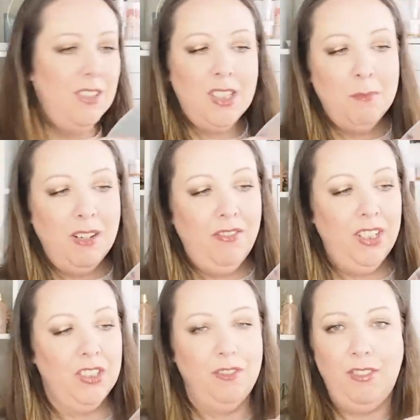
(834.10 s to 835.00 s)
So my
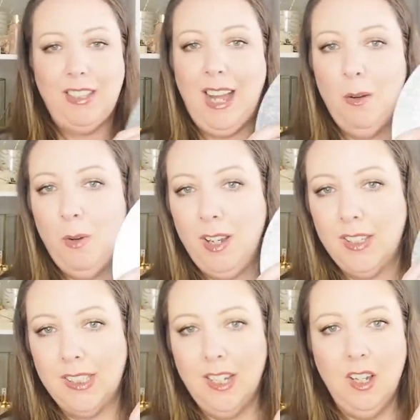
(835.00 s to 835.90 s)
vision for that
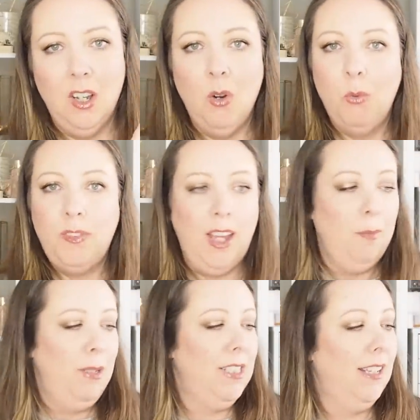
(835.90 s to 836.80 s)
was, wouldn't
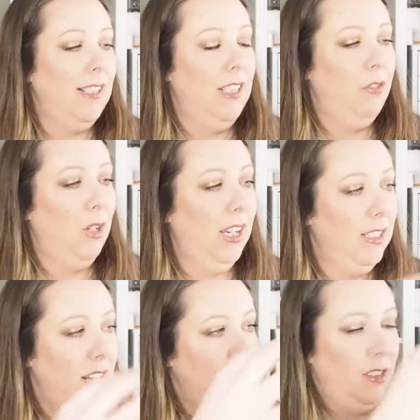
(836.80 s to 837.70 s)
that be deadly if you
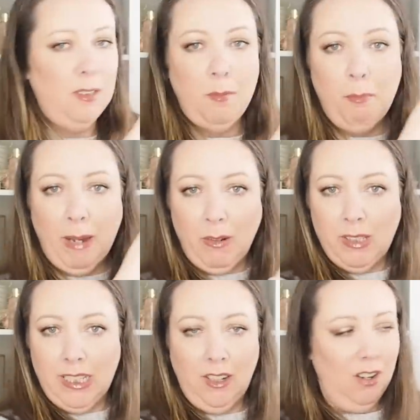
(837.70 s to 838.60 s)
had light
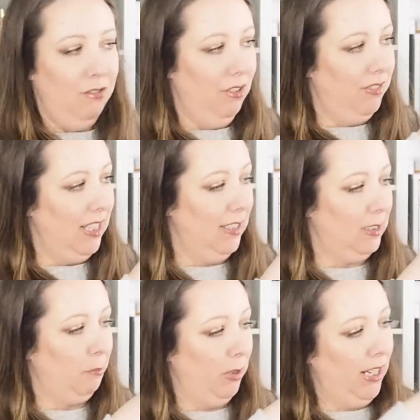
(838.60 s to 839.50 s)
bouncing off of
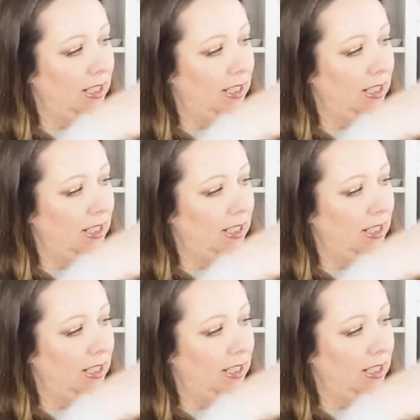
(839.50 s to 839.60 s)
this, but you